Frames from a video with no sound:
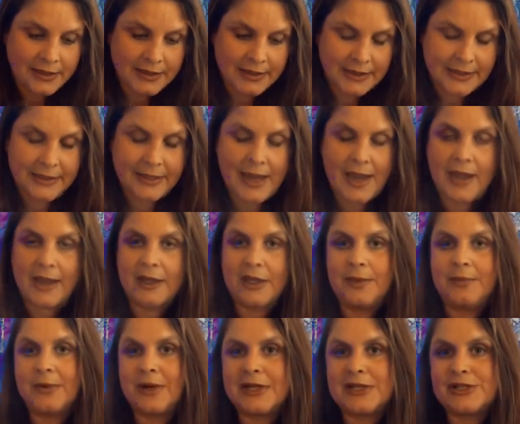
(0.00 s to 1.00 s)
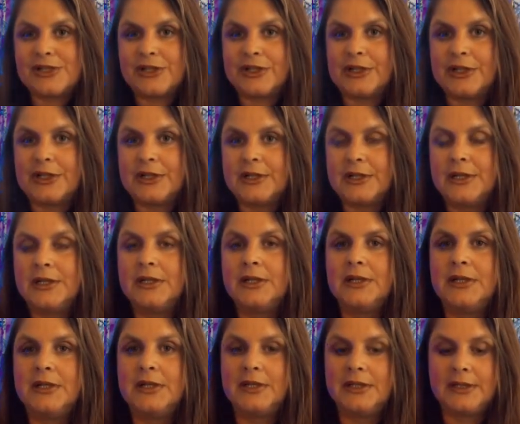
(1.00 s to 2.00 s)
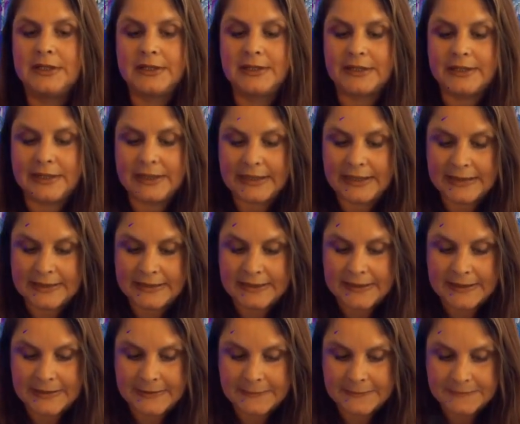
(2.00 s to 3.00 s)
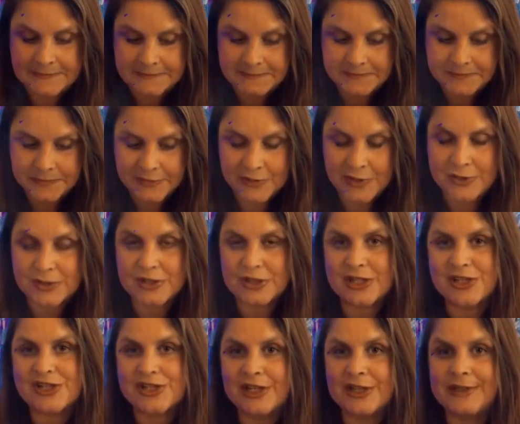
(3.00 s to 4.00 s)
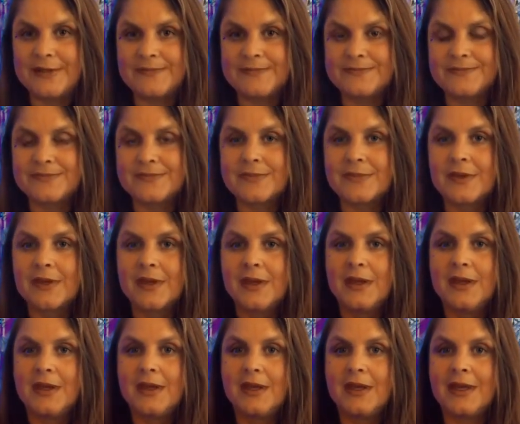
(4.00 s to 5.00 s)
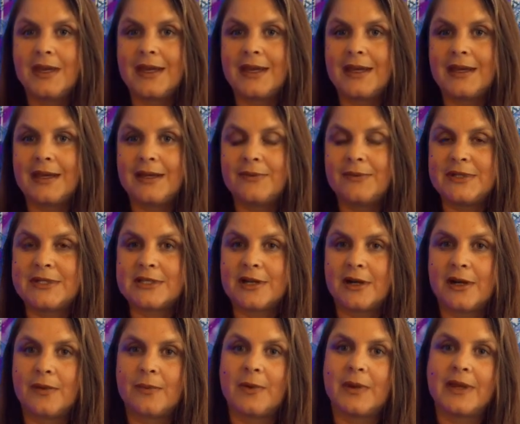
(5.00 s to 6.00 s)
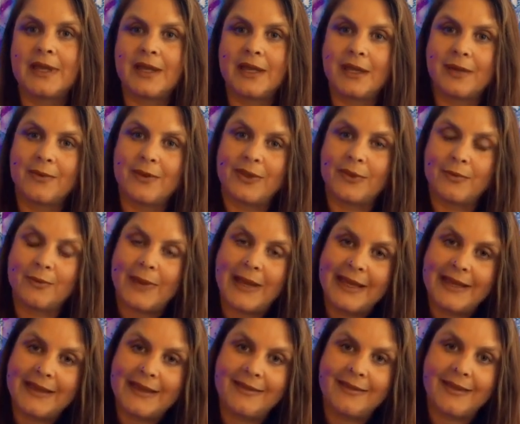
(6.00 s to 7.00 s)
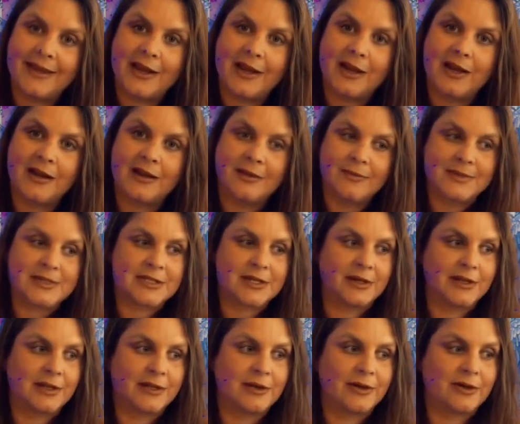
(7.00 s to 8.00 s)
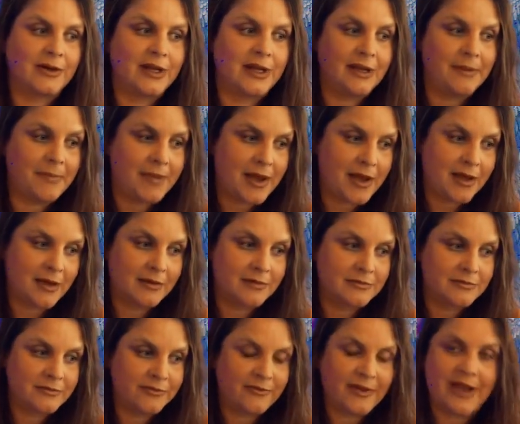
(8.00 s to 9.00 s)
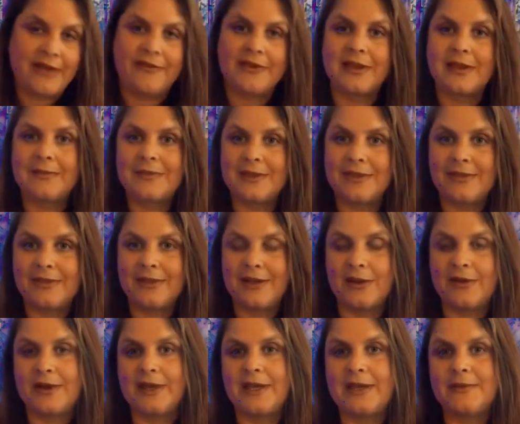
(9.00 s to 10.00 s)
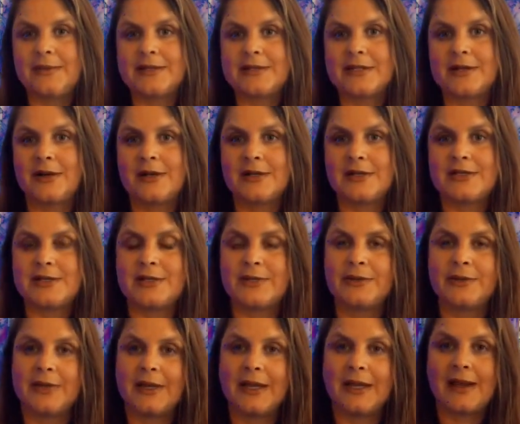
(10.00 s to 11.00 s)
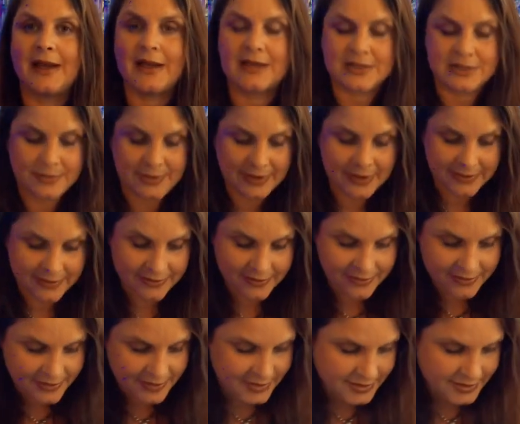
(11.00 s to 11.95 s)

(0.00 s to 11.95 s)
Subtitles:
in acupressure, in nutrition. And we started working with Reiki there. We started learning about five element theory. We started to connect with,